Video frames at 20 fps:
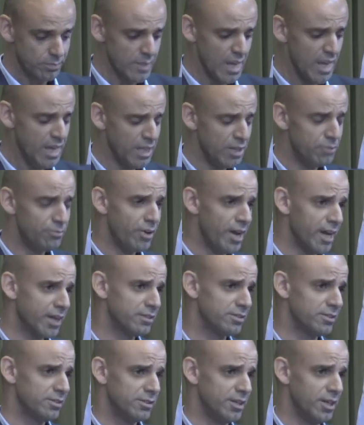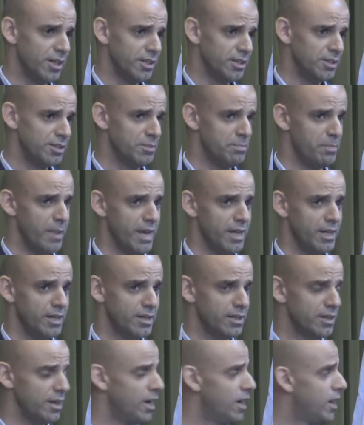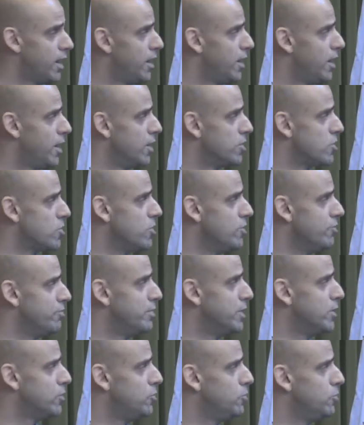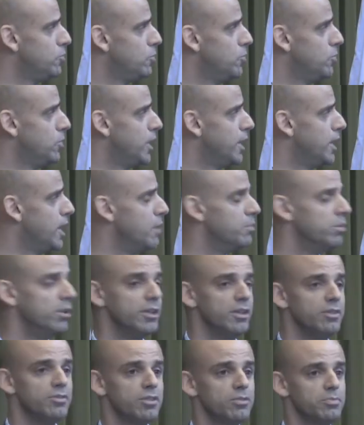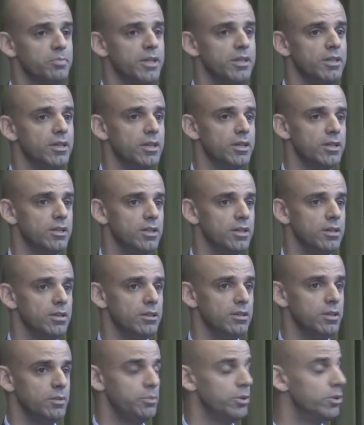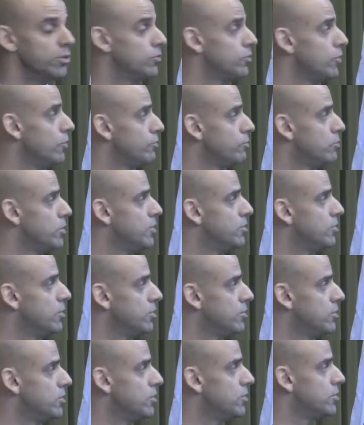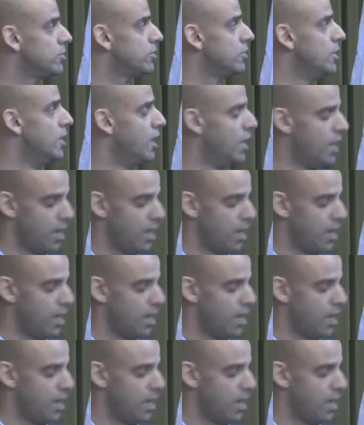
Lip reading: And in fact, the main achievement to enable this has been the appearance of transistors.